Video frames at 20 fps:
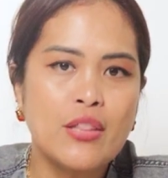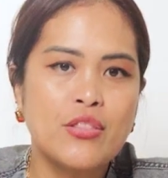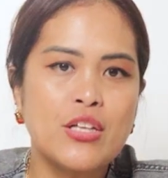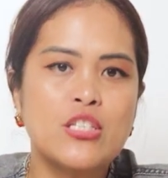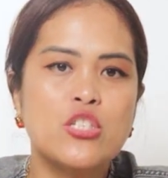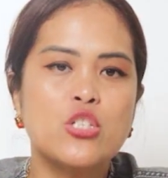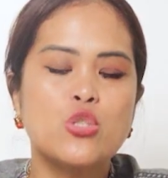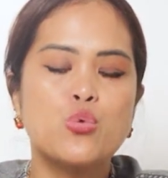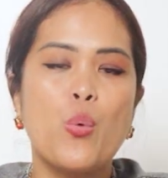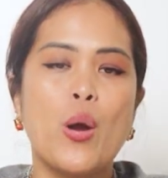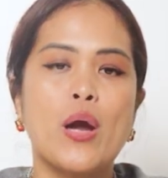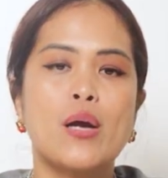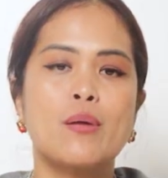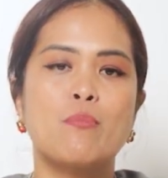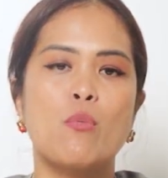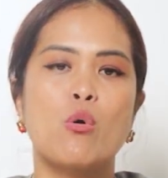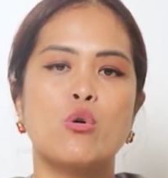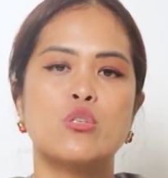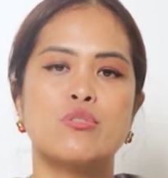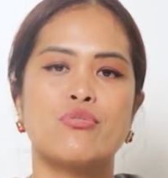This is
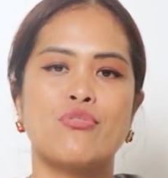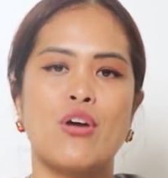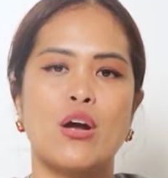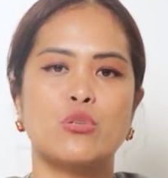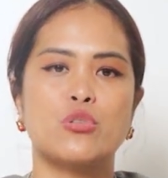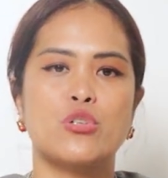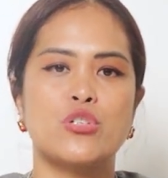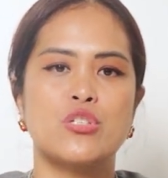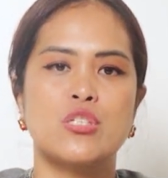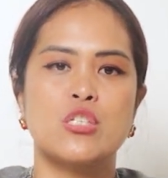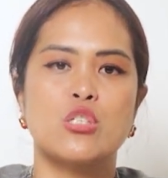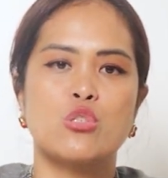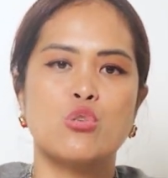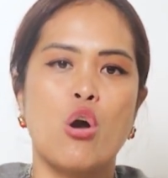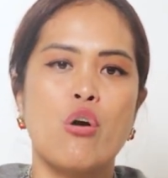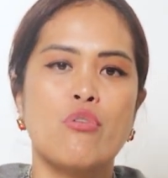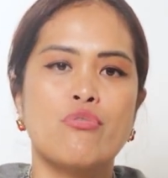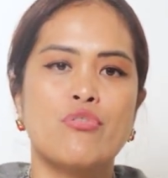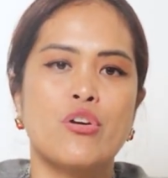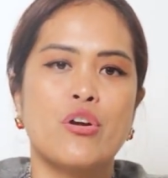where most founders
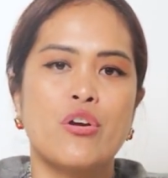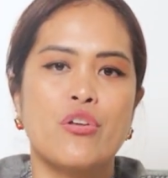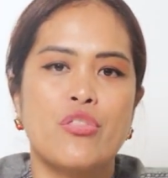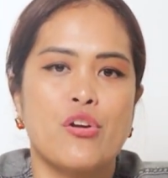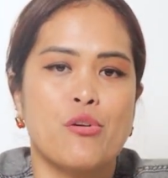discover